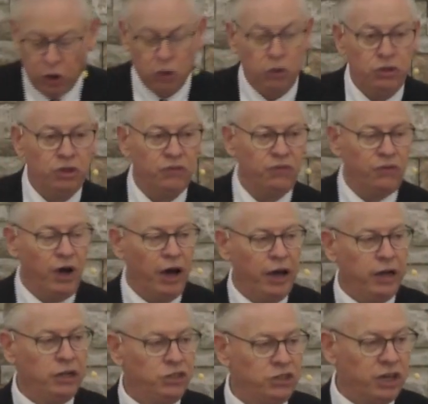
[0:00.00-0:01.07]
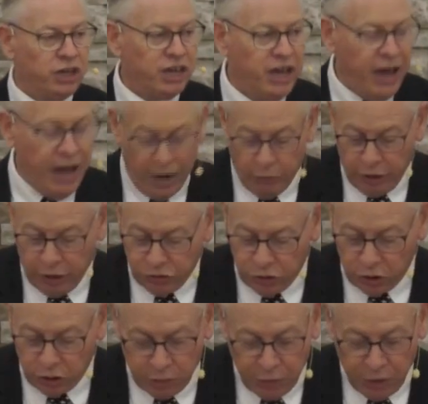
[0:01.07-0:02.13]
defines the
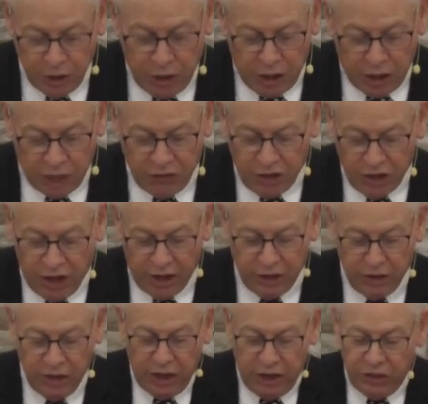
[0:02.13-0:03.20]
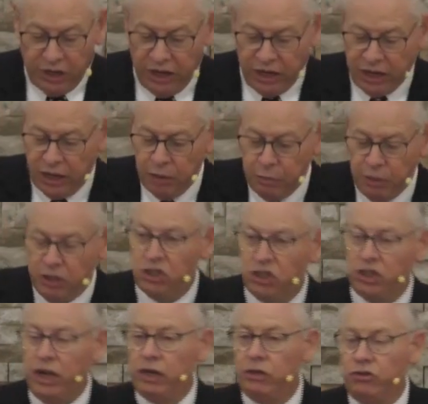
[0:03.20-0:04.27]
character of God that it can be
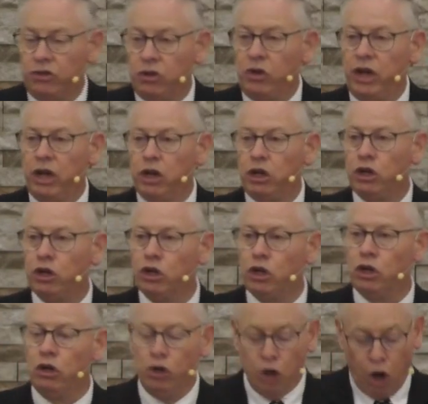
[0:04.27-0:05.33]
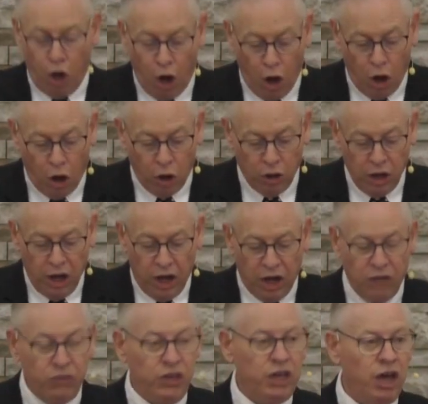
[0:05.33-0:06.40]
said to include all
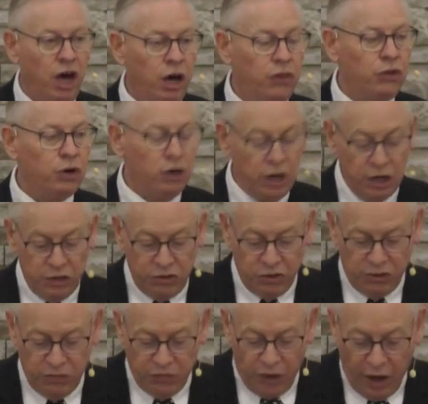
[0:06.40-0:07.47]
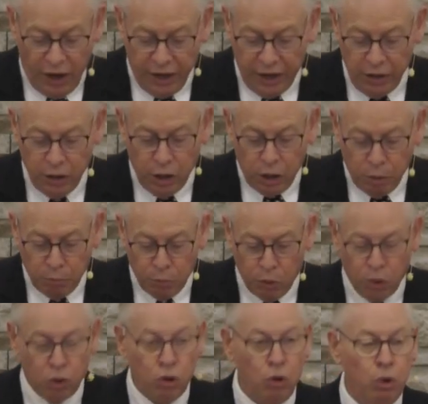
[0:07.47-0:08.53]
of the other divine
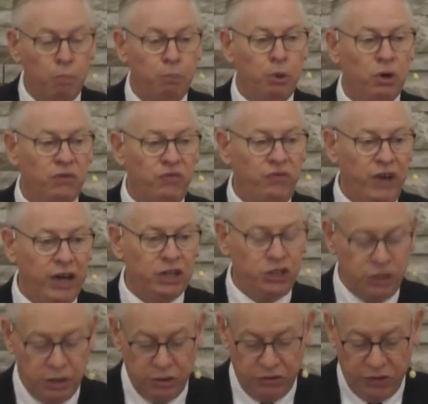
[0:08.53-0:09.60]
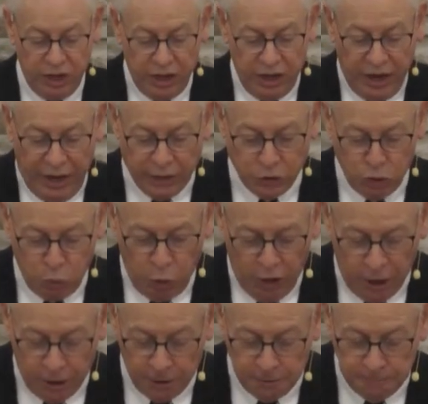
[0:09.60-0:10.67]
moral perfections as well.